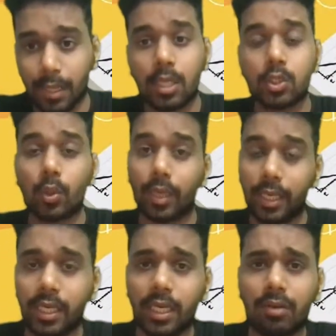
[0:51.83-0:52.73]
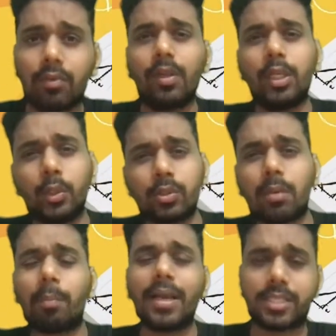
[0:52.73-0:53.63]
So here we will use the
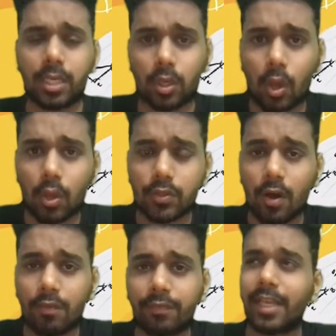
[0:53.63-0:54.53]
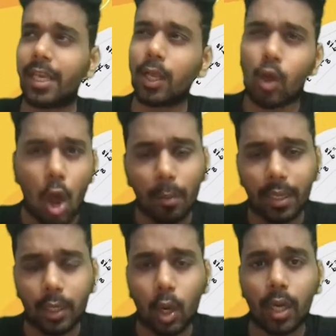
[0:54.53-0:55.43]
basic laws of taking
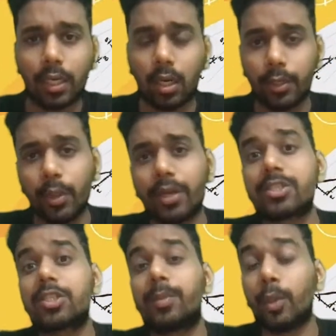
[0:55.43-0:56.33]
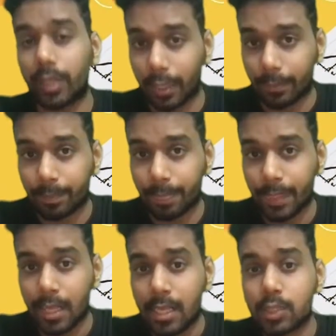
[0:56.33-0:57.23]
common or distributing.
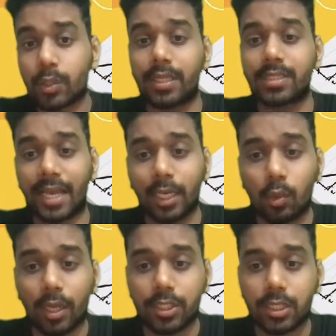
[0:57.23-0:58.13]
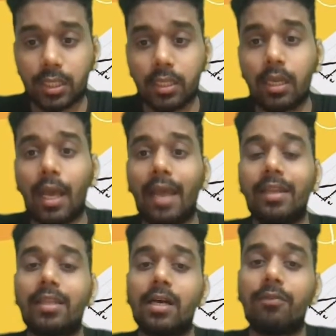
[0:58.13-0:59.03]
So in the second question and
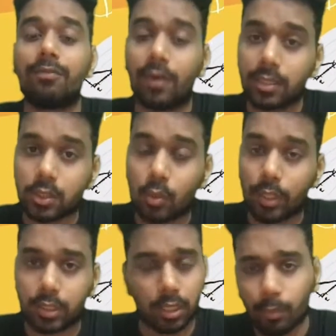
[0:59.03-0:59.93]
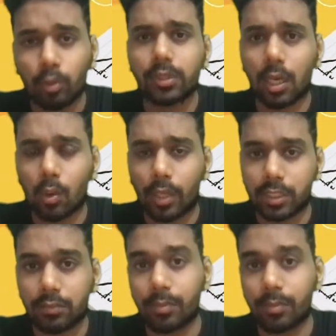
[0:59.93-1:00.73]
in the first question, in both the question,